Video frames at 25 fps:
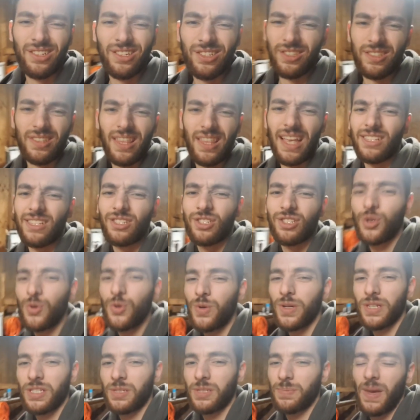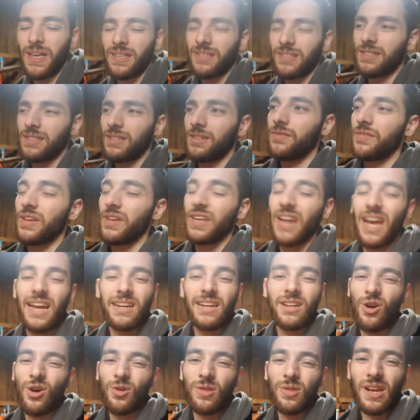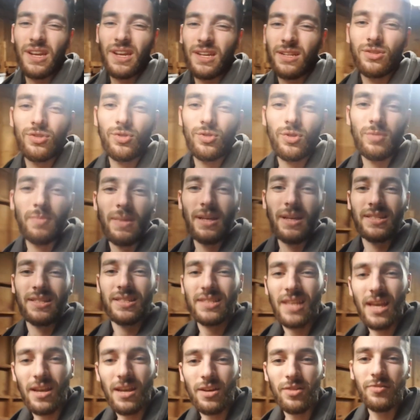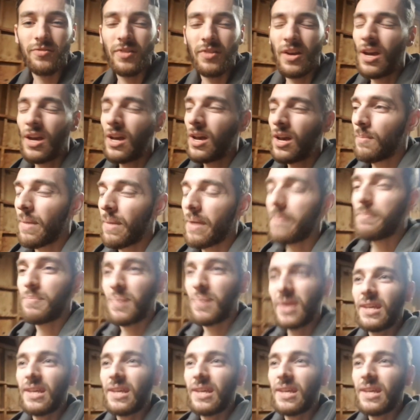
But that's too expensive, and I know that I can do it myself.